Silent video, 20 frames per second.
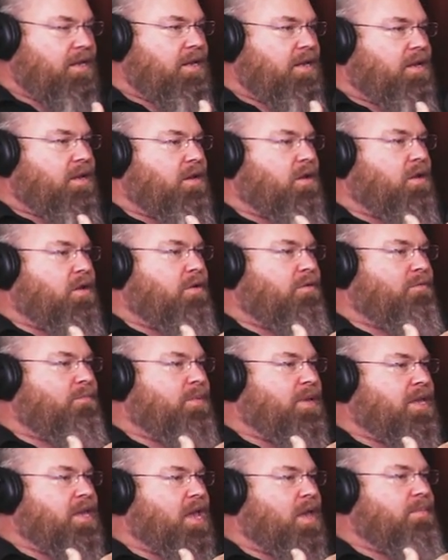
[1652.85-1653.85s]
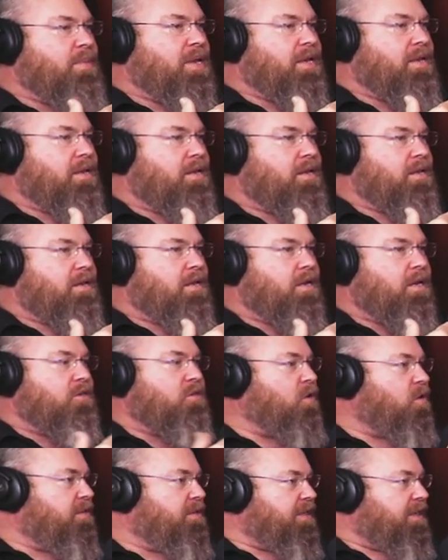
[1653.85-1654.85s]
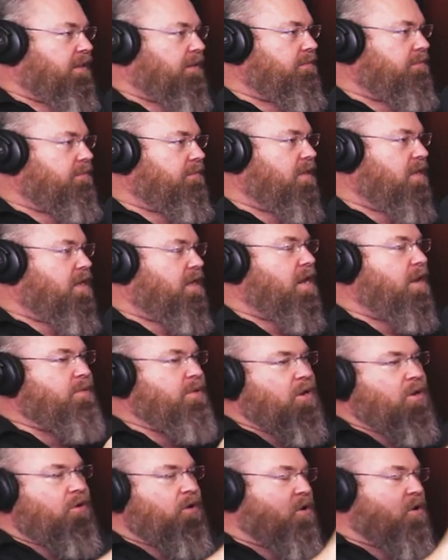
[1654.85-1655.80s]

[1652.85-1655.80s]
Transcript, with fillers: Yeah. Of becoming a doctor. Yes. Now we